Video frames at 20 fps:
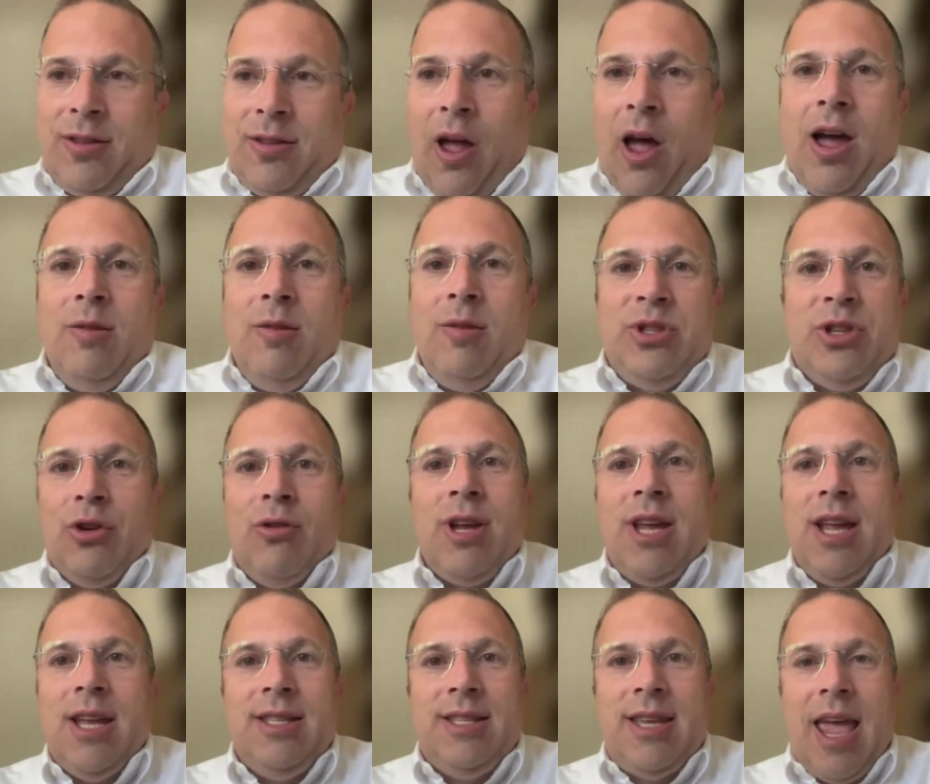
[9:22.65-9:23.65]
times
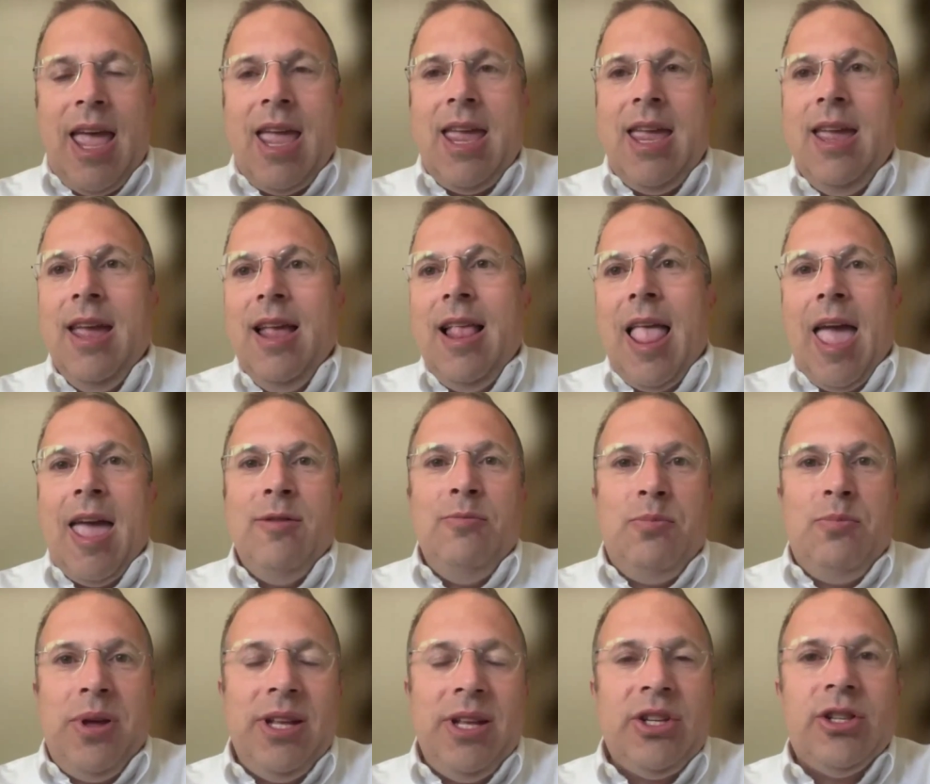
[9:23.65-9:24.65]
during a day
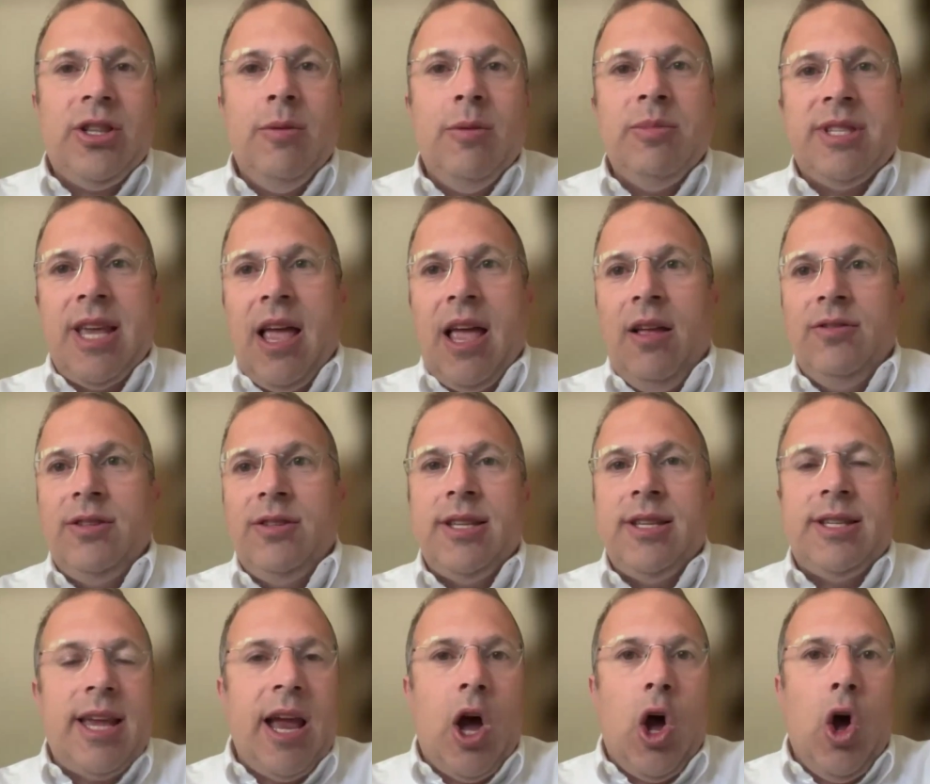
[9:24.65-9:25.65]
and pinch themselves
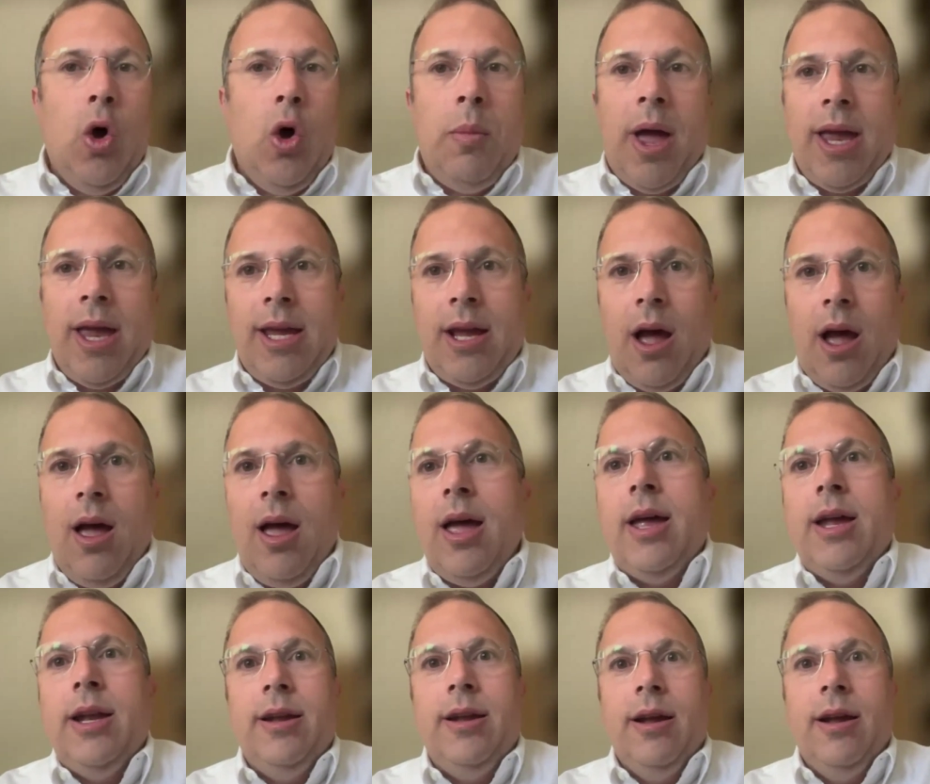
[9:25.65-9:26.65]
and say, "Oh my
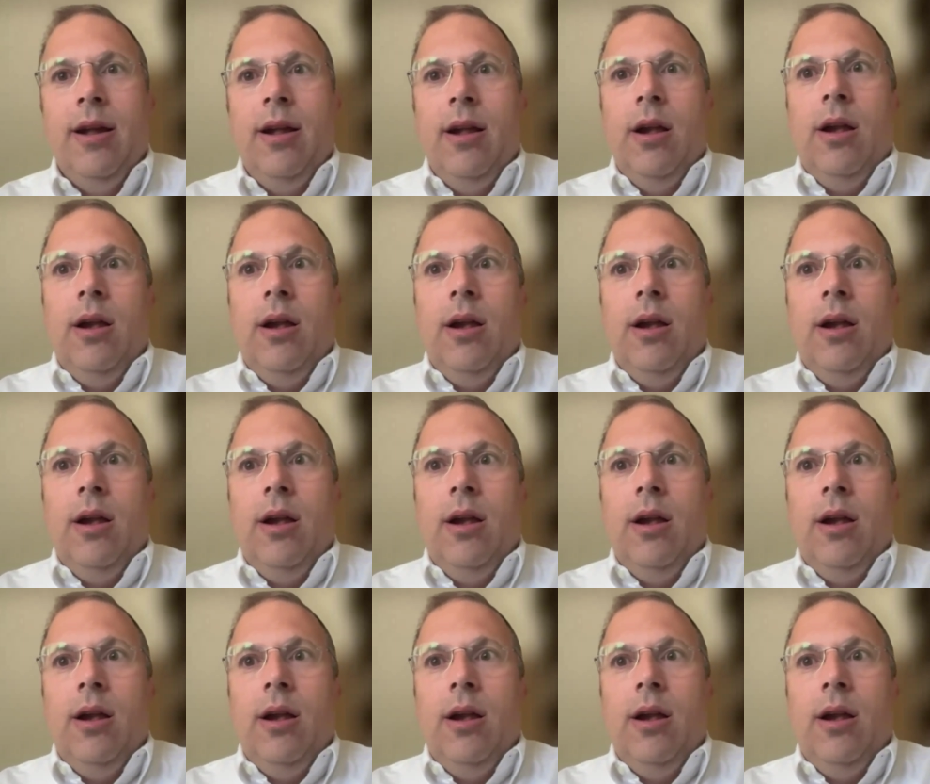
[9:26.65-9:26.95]
God,